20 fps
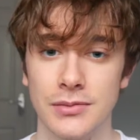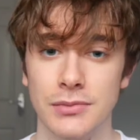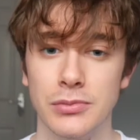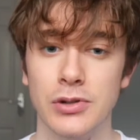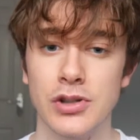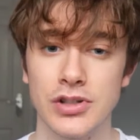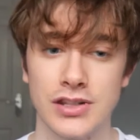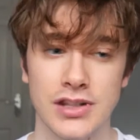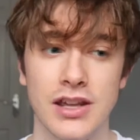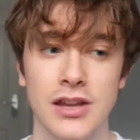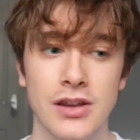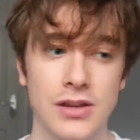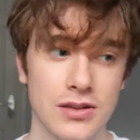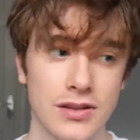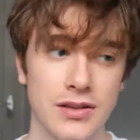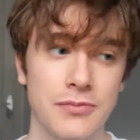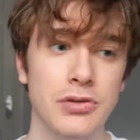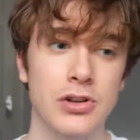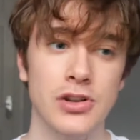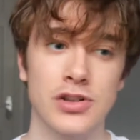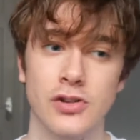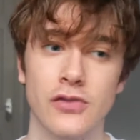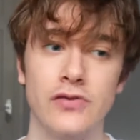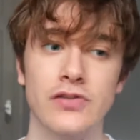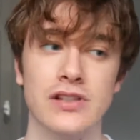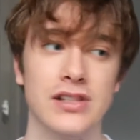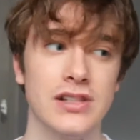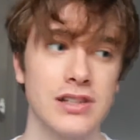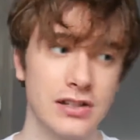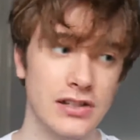Because
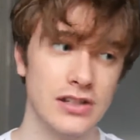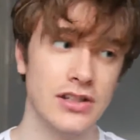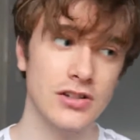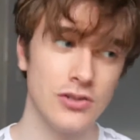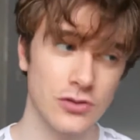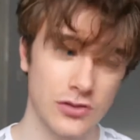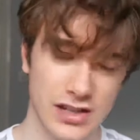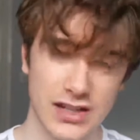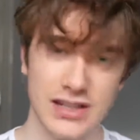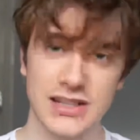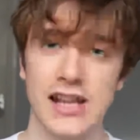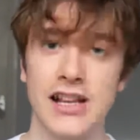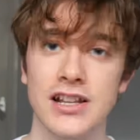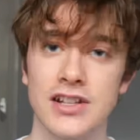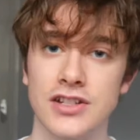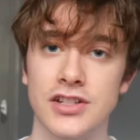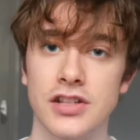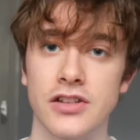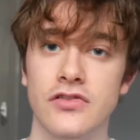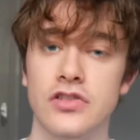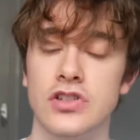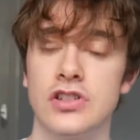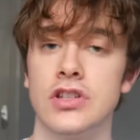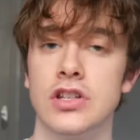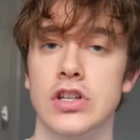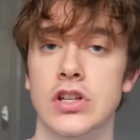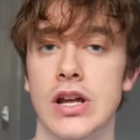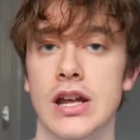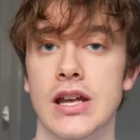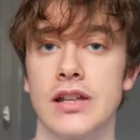obviously, the intelligence services in
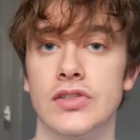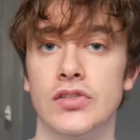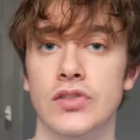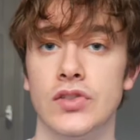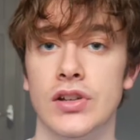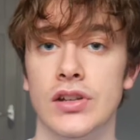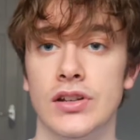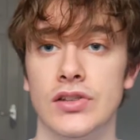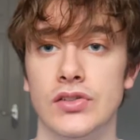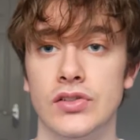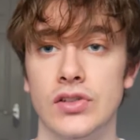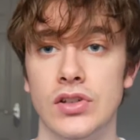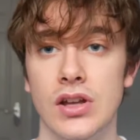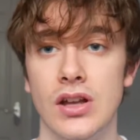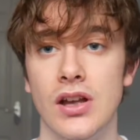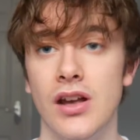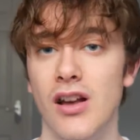the United States